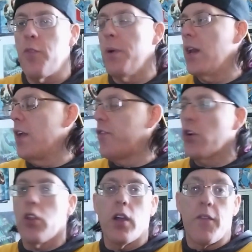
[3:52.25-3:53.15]
But if
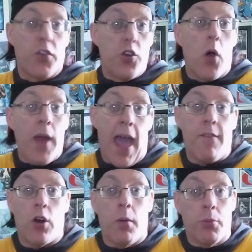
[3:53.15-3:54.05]
you don't
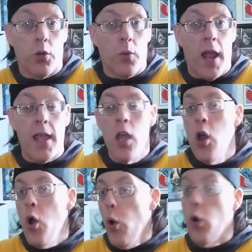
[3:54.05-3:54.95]
have it on Blu-ray,
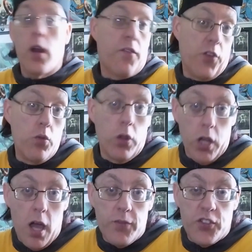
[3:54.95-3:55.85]
or if you
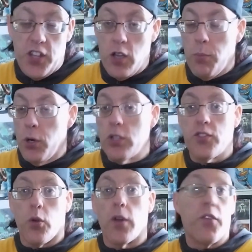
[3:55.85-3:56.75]
love
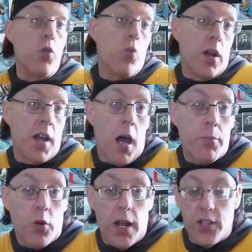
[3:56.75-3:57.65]
Steelbooks, or if you want to
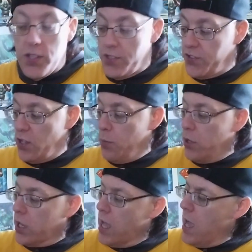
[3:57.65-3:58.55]
upgrade to the
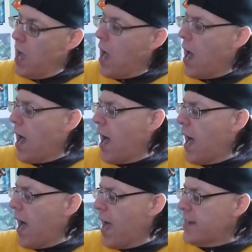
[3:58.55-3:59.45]
Steelbook,
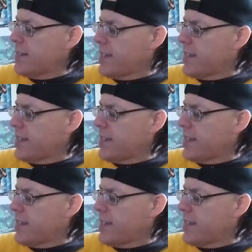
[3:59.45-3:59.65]
I